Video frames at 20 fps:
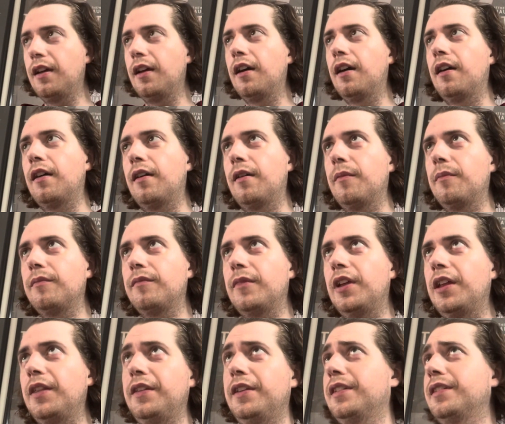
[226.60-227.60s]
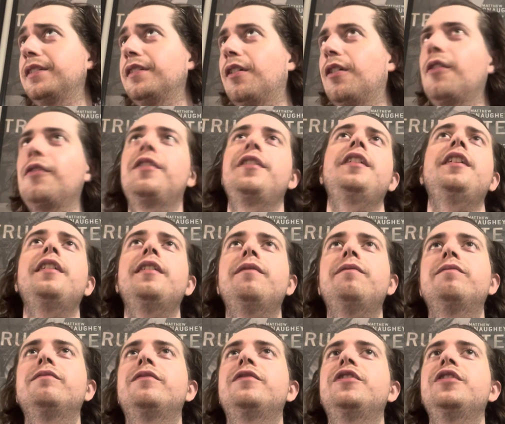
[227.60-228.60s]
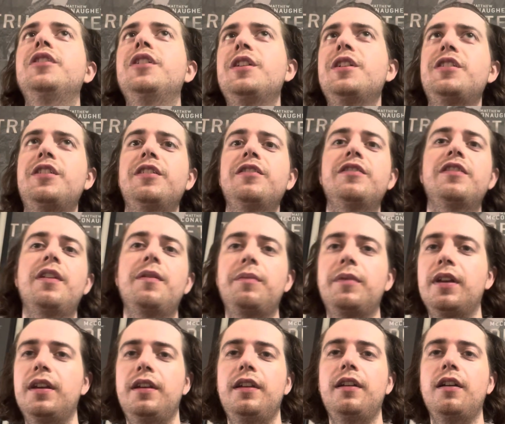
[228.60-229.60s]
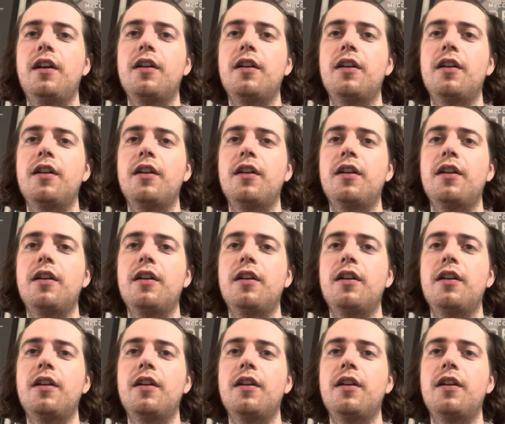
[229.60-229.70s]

And then all the footage ends up getting